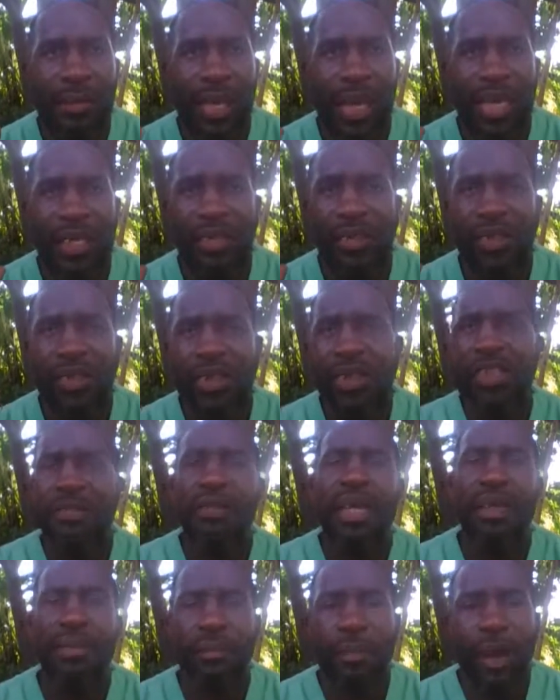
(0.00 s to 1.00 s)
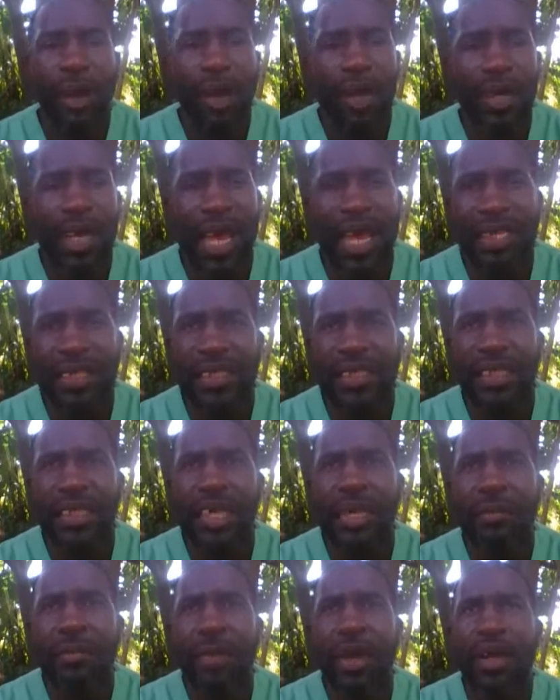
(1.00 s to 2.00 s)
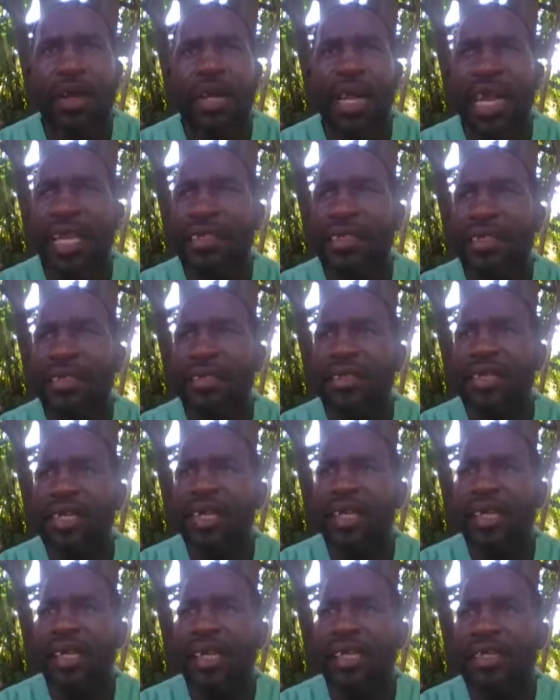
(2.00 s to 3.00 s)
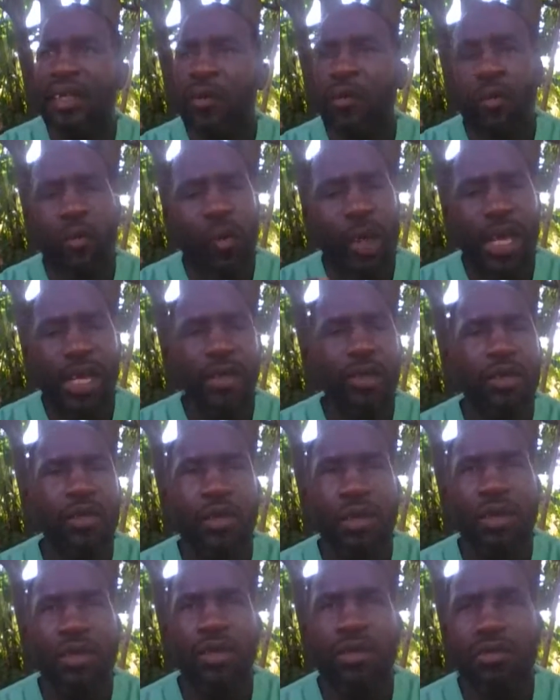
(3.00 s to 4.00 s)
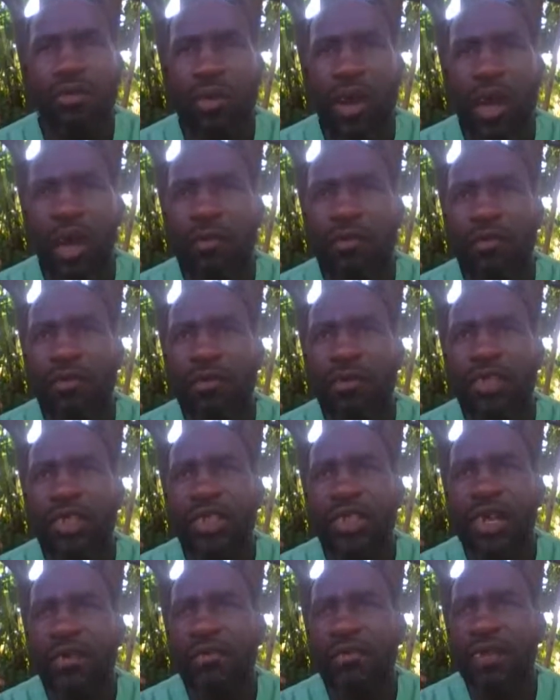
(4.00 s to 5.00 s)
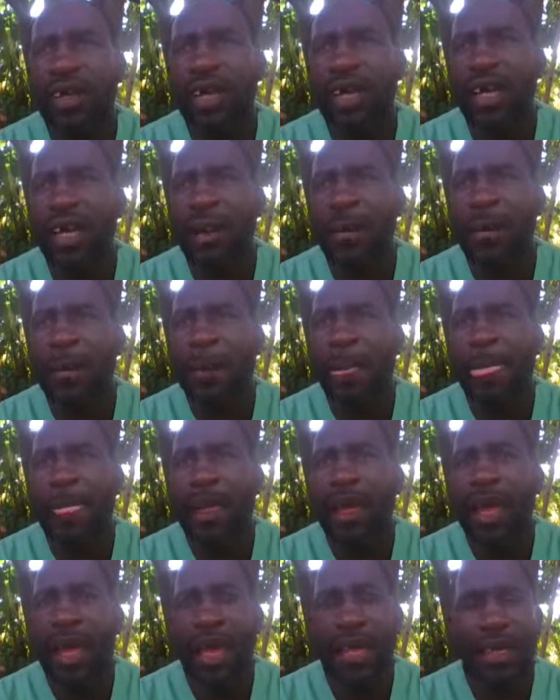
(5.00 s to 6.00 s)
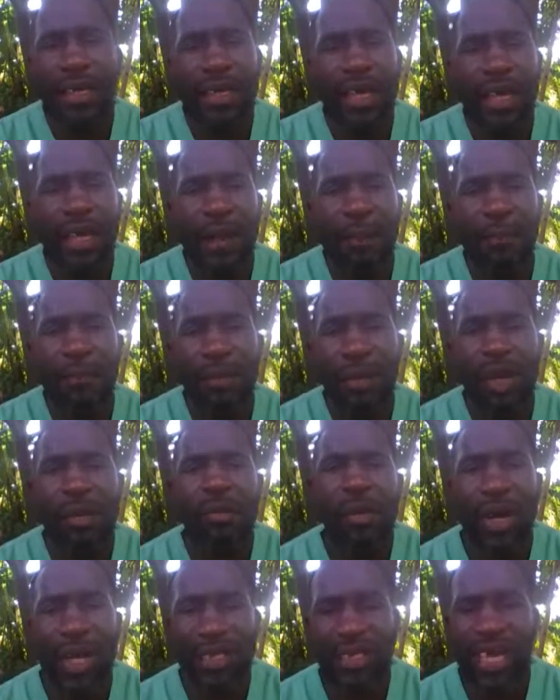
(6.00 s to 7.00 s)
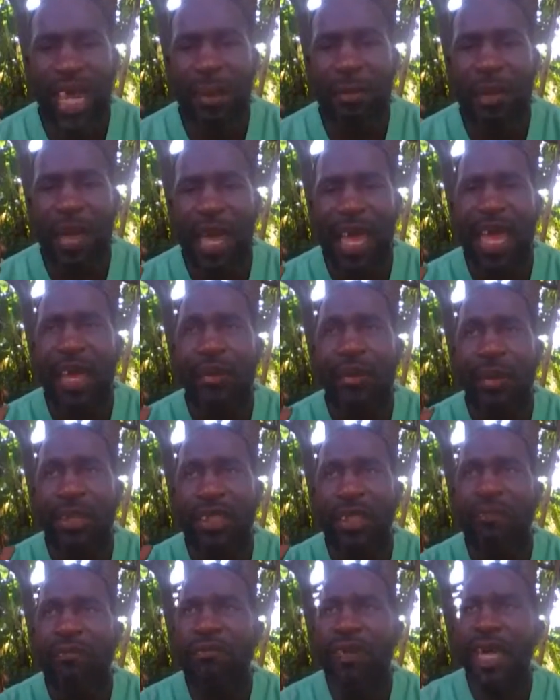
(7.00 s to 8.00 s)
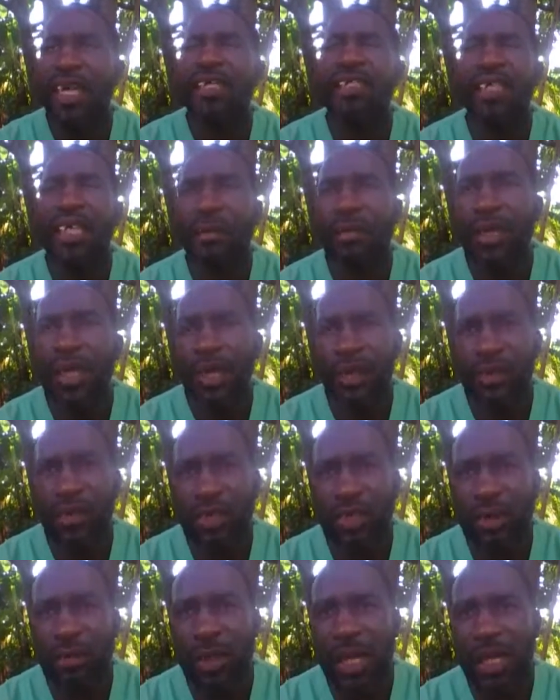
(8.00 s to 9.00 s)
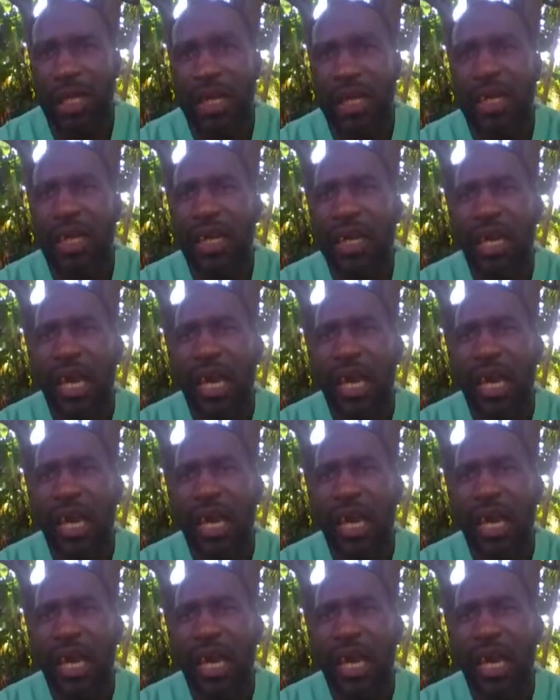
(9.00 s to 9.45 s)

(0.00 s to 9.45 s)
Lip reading: I just met Paul Nyson, and Paul Nyson is a well-known raw food chef. And around about that time, I was inviting him here to Jamaica.